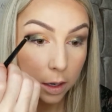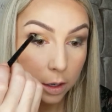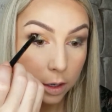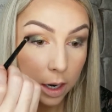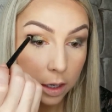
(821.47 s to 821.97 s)

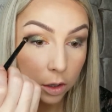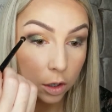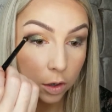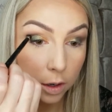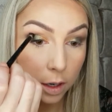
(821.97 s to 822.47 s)
you can kind of
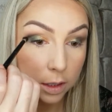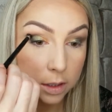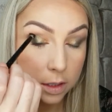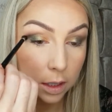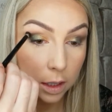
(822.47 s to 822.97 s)
look and
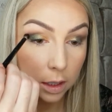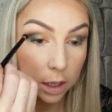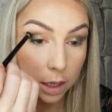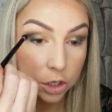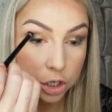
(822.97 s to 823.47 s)
see
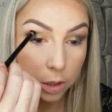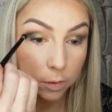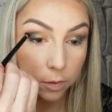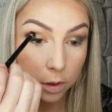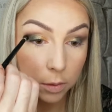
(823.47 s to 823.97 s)
like the shape
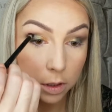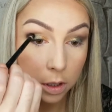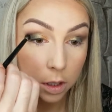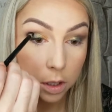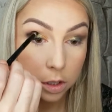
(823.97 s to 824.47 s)
of them and
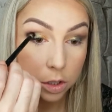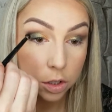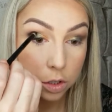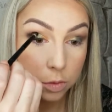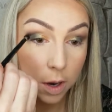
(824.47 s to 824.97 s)

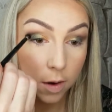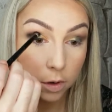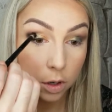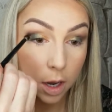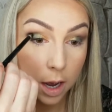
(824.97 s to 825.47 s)
just use whatever
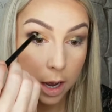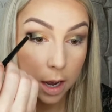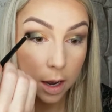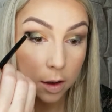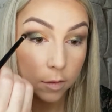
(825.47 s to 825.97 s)
you
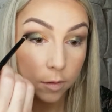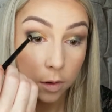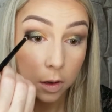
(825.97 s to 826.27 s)
have.